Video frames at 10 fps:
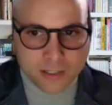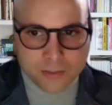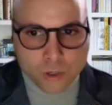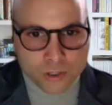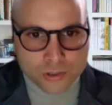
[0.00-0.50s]

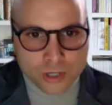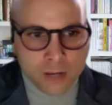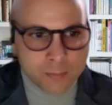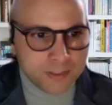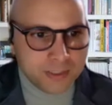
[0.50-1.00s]

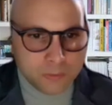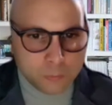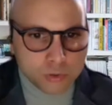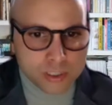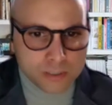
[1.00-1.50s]
workshop, and then
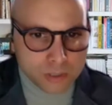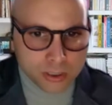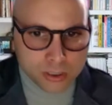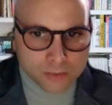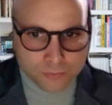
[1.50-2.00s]
we'll give you a
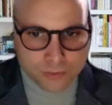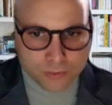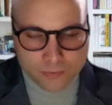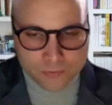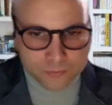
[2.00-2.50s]
lot of
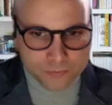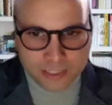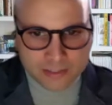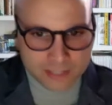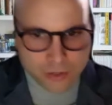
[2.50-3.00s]

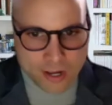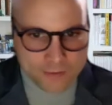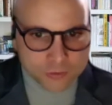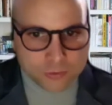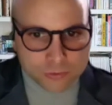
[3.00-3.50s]
things that you
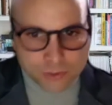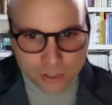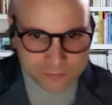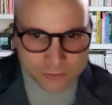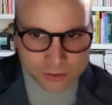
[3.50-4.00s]
have to do, and you
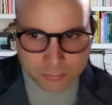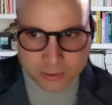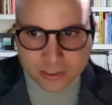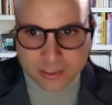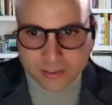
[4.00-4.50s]
have to
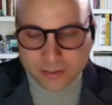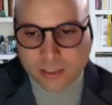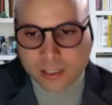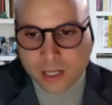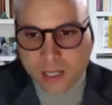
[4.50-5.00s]
complete it. And
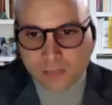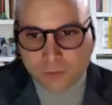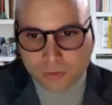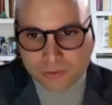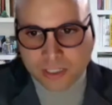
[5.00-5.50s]
then if
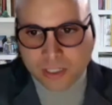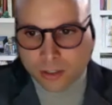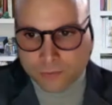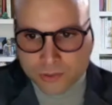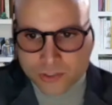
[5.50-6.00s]
you don't take care
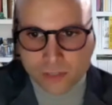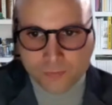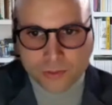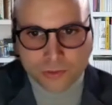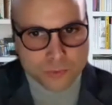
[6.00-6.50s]
of yourself,
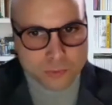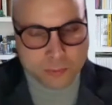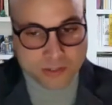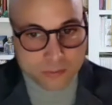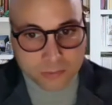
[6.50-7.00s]
it's your
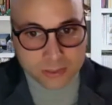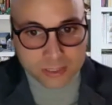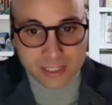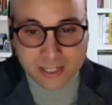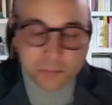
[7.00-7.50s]

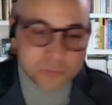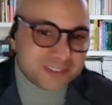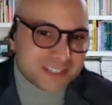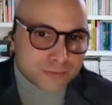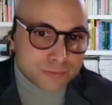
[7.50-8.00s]
responsibility. Well,
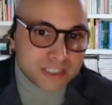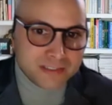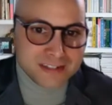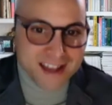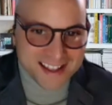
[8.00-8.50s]
that's really
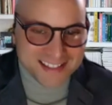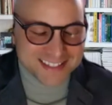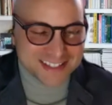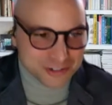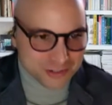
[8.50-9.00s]
not
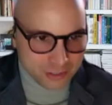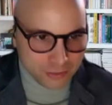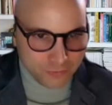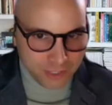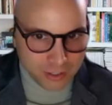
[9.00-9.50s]
teacher
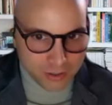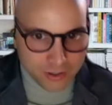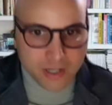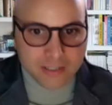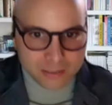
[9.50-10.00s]
self-care.
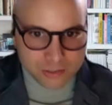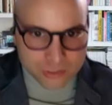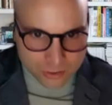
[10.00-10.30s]
Teacher